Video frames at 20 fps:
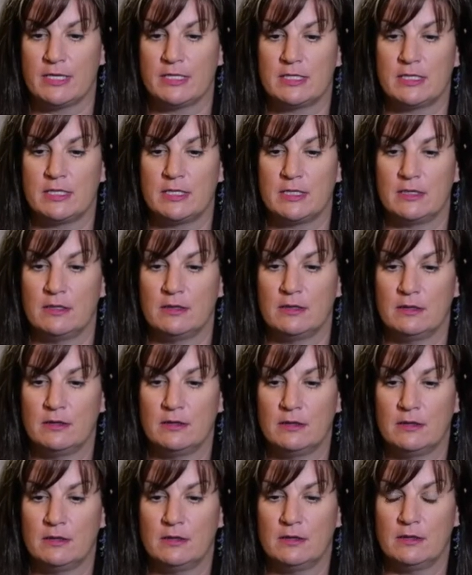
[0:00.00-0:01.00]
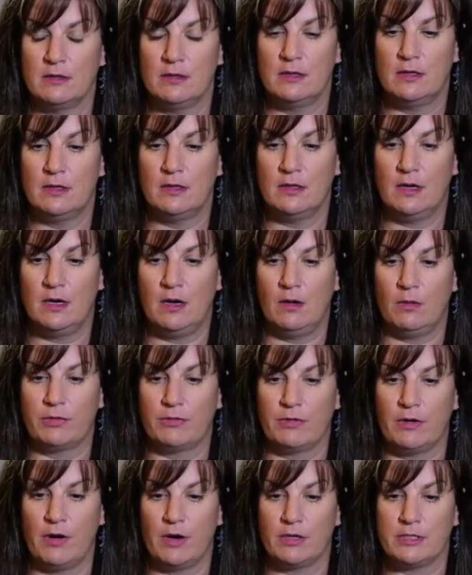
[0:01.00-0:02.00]
to, with
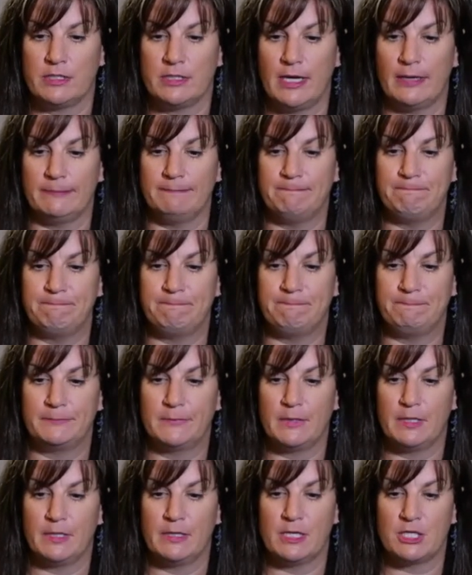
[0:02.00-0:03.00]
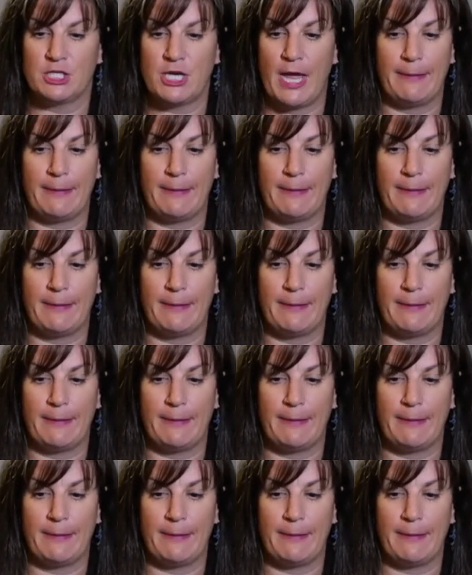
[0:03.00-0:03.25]
regard to that, in the chat.